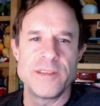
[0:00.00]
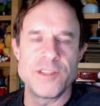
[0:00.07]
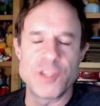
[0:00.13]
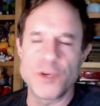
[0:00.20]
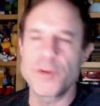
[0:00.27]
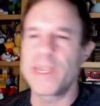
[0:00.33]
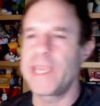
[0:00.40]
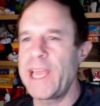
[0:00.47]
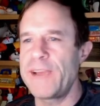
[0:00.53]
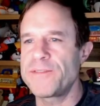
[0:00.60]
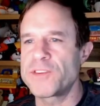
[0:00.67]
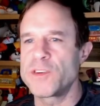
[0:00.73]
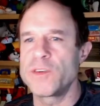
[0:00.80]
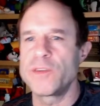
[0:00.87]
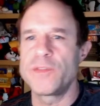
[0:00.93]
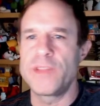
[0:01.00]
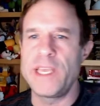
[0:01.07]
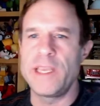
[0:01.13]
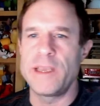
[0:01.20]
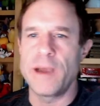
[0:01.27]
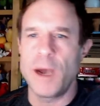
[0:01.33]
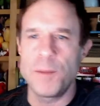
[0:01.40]
during and after
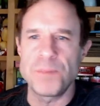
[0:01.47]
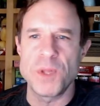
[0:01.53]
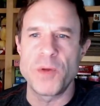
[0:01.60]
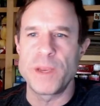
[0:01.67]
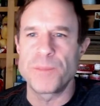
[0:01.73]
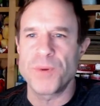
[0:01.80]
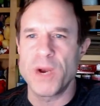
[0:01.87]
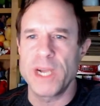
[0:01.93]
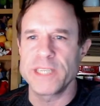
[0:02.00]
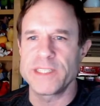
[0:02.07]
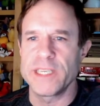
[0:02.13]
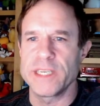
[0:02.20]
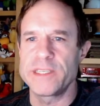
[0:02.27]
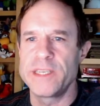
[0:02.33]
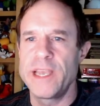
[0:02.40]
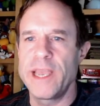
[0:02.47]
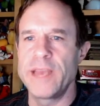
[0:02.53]
the uploading process,